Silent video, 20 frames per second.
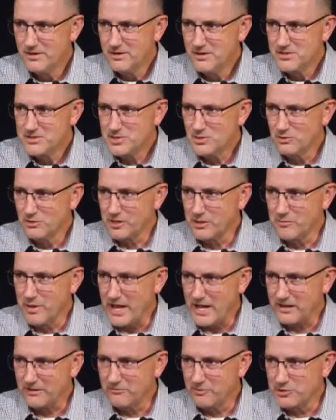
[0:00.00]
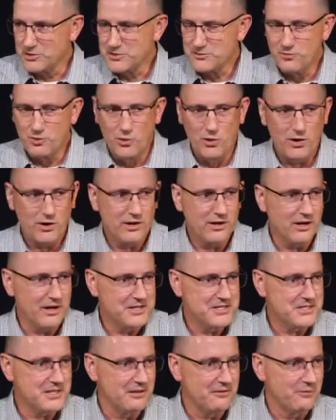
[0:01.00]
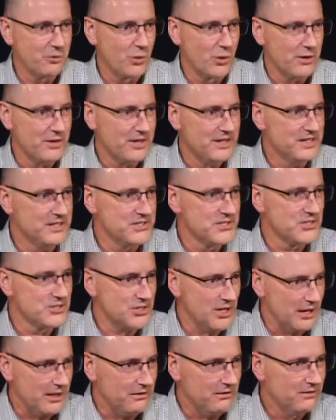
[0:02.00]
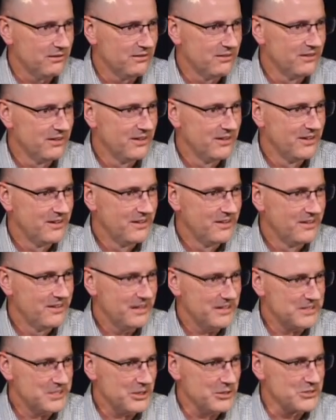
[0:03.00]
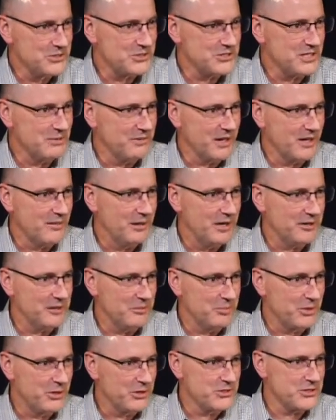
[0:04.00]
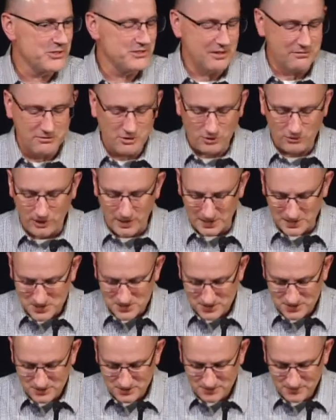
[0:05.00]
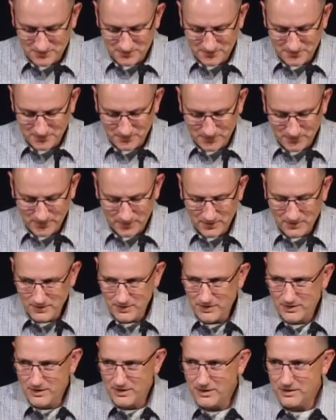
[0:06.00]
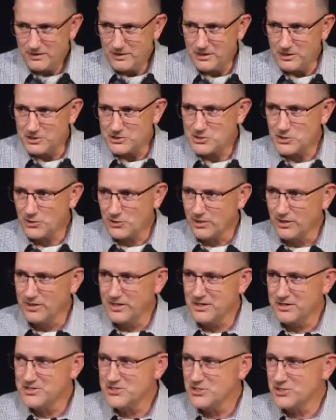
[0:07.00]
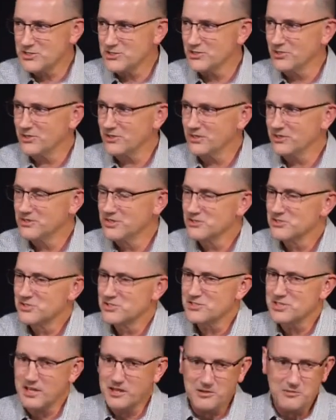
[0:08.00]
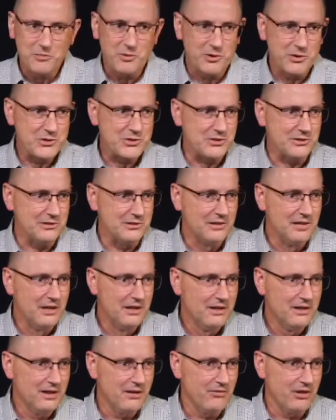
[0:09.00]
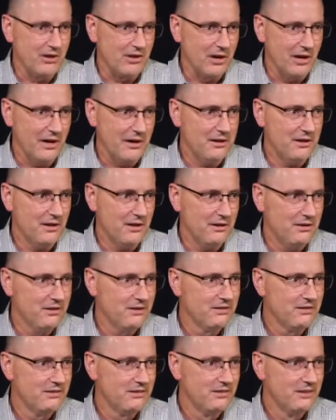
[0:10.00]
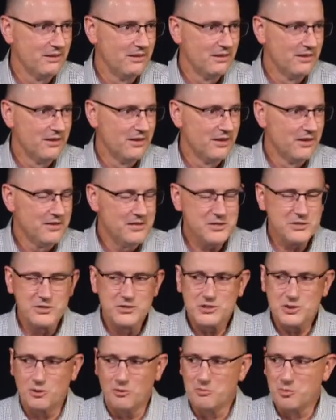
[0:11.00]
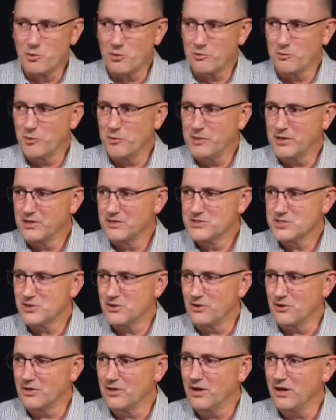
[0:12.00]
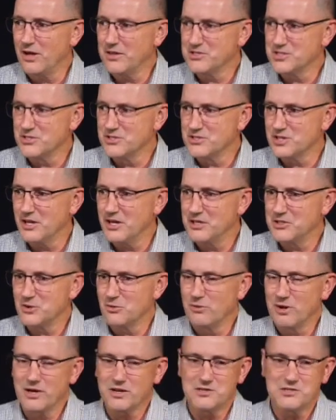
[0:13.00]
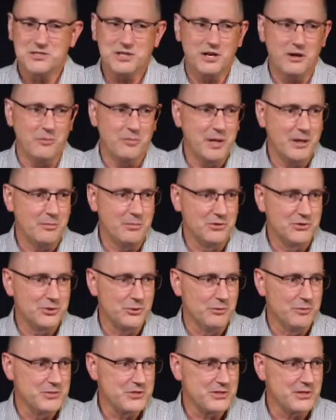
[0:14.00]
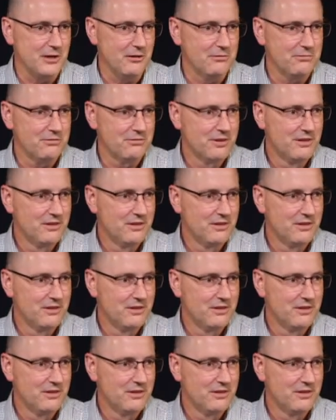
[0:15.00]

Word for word: So, looking back at verse 4, God sent forth his son. That tells us something about the person of Christ, the eternally existent second person of the Godhead. This is so important when we consider God's design to reconcile people to himself.